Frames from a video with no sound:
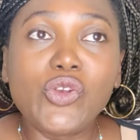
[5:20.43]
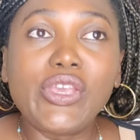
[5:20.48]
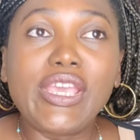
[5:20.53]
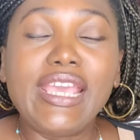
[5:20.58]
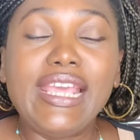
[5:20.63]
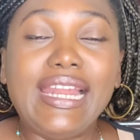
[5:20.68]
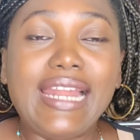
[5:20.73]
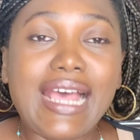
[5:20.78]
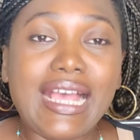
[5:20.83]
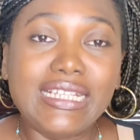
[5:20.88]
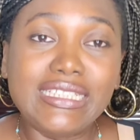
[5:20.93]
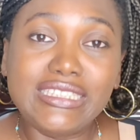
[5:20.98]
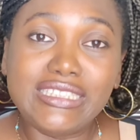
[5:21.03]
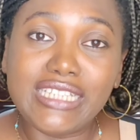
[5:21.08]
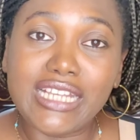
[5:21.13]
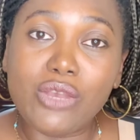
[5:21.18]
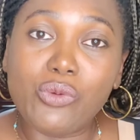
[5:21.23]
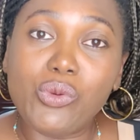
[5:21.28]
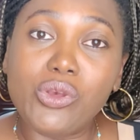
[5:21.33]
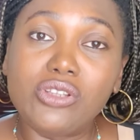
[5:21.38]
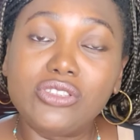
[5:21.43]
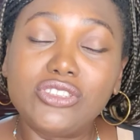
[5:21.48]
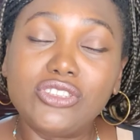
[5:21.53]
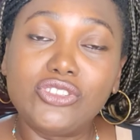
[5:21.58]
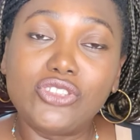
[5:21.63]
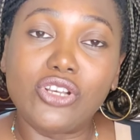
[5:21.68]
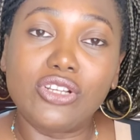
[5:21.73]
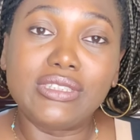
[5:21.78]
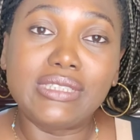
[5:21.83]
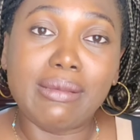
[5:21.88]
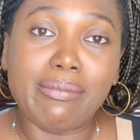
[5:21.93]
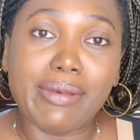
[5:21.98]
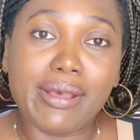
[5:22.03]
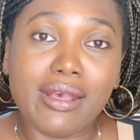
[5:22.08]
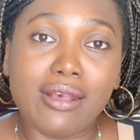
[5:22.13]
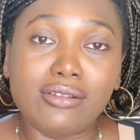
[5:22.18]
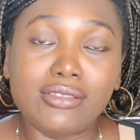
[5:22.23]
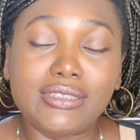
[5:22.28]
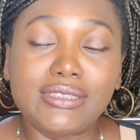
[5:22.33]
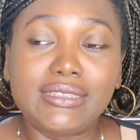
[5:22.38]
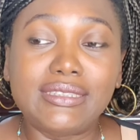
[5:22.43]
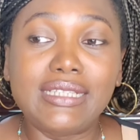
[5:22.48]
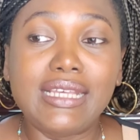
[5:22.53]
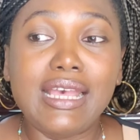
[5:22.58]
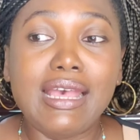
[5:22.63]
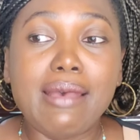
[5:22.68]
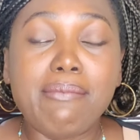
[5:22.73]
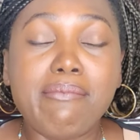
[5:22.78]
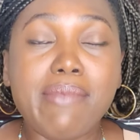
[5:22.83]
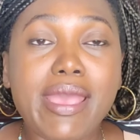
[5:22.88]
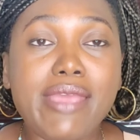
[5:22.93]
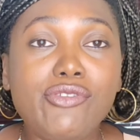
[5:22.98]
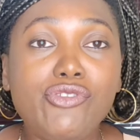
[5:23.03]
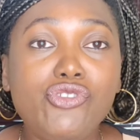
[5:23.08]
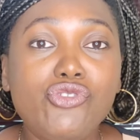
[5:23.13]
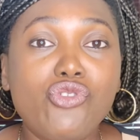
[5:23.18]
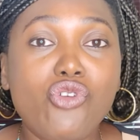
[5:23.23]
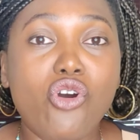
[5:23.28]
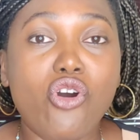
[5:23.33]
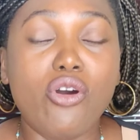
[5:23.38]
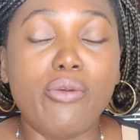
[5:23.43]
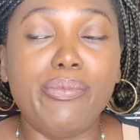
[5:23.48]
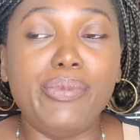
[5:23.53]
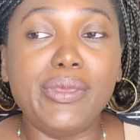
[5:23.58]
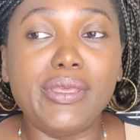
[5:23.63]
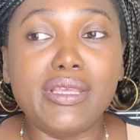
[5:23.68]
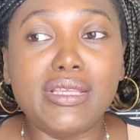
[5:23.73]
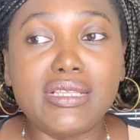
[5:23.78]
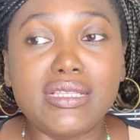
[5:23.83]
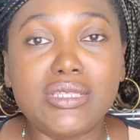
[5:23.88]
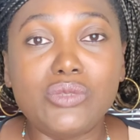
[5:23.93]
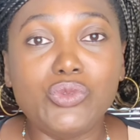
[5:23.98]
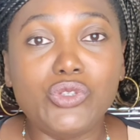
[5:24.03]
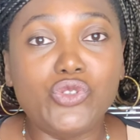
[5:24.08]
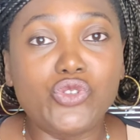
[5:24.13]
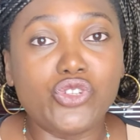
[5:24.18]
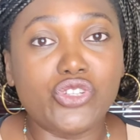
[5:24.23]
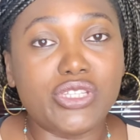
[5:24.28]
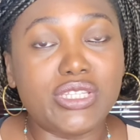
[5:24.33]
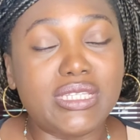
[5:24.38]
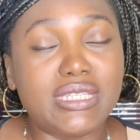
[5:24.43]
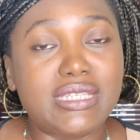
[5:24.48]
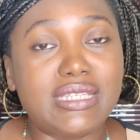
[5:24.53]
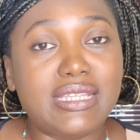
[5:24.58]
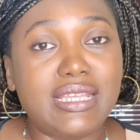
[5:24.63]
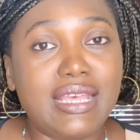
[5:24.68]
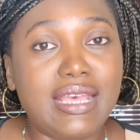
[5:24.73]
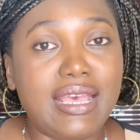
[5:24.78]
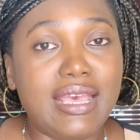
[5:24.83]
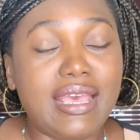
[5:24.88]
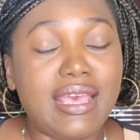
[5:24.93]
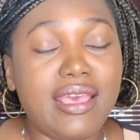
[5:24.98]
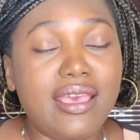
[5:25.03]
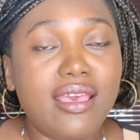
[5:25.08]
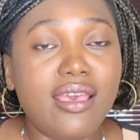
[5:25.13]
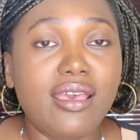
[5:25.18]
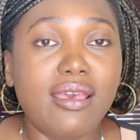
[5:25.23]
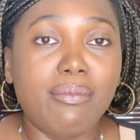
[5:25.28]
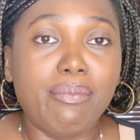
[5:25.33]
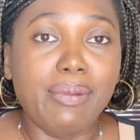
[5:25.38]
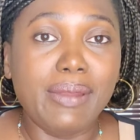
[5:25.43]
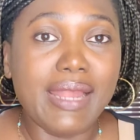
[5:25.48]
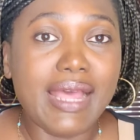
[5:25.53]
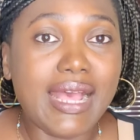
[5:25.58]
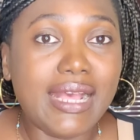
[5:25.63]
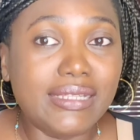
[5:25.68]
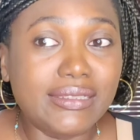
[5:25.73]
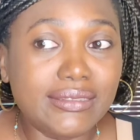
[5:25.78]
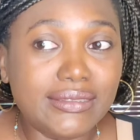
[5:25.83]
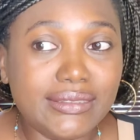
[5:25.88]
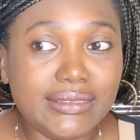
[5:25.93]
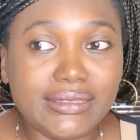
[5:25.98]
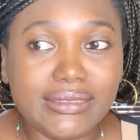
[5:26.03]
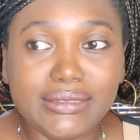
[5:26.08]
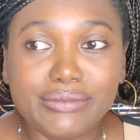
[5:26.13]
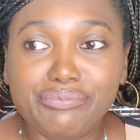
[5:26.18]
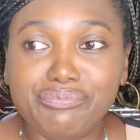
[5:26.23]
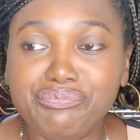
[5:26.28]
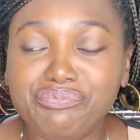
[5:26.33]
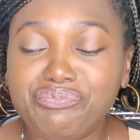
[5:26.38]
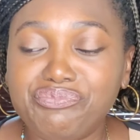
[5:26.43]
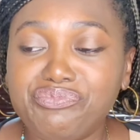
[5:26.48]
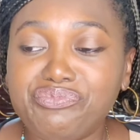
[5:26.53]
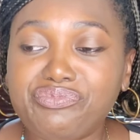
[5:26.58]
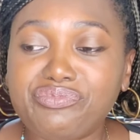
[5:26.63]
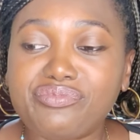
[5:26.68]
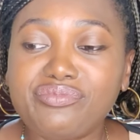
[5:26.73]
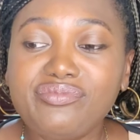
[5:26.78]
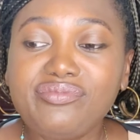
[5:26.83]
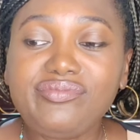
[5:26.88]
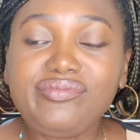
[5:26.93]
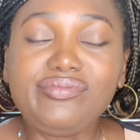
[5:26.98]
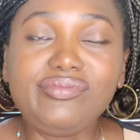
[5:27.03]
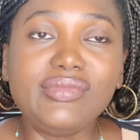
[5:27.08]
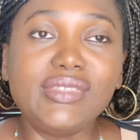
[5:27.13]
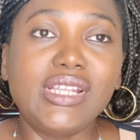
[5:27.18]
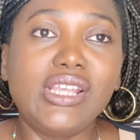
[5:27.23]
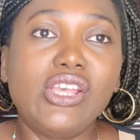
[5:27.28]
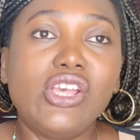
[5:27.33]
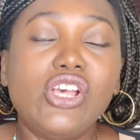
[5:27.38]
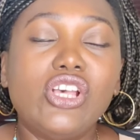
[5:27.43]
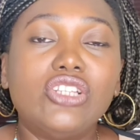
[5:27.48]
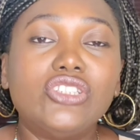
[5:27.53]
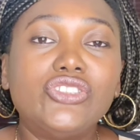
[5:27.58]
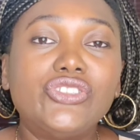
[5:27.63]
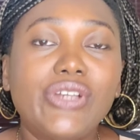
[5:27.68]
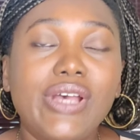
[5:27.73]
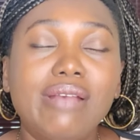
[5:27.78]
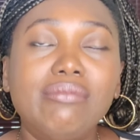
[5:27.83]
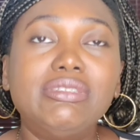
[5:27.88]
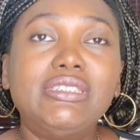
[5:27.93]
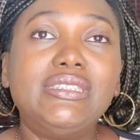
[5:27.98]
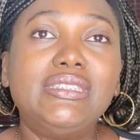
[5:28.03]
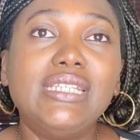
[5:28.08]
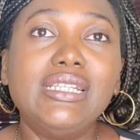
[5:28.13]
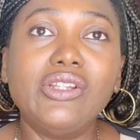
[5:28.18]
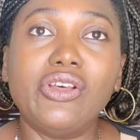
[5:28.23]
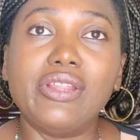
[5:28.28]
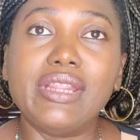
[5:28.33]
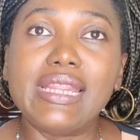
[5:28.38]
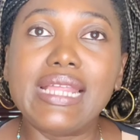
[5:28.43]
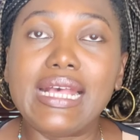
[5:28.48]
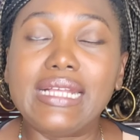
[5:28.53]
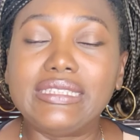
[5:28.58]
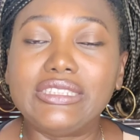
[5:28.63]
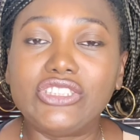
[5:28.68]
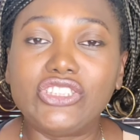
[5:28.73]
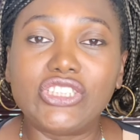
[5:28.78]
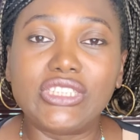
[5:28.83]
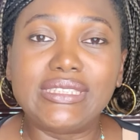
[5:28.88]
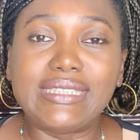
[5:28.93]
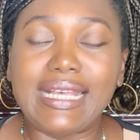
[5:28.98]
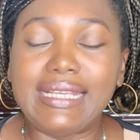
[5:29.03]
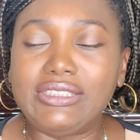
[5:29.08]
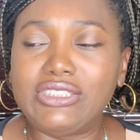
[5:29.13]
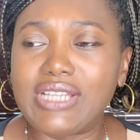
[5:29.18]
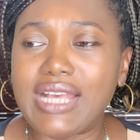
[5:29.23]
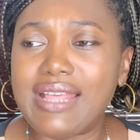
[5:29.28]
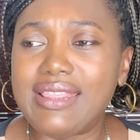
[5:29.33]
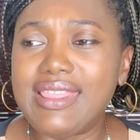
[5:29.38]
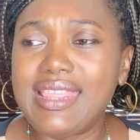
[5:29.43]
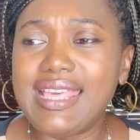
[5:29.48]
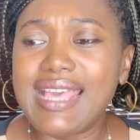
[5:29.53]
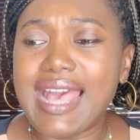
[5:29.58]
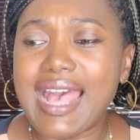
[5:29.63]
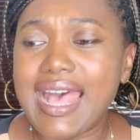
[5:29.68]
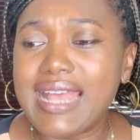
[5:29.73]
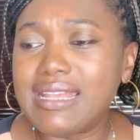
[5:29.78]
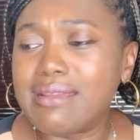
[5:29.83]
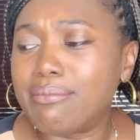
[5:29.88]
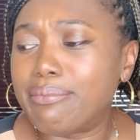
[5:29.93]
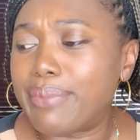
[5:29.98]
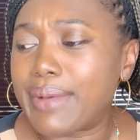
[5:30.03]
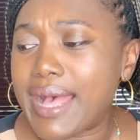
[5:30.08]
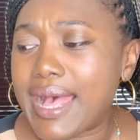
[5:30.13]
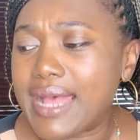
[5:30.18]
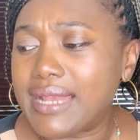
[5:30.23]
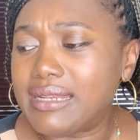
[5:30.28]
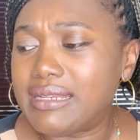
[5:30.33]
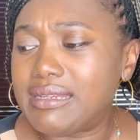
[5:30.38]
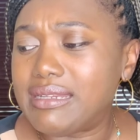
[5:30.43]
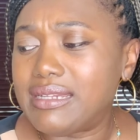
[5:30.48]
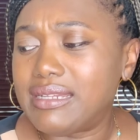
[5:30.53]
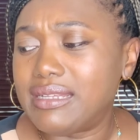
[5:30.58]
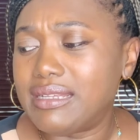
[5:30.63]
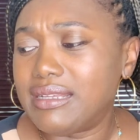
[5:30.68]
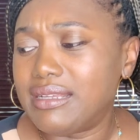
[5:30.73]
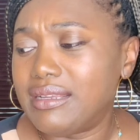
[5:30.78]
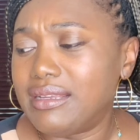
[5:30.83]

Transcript: okay, last year we also talked about my new hobbies, which was plants. So I'm still on that. It's just I think I had a bad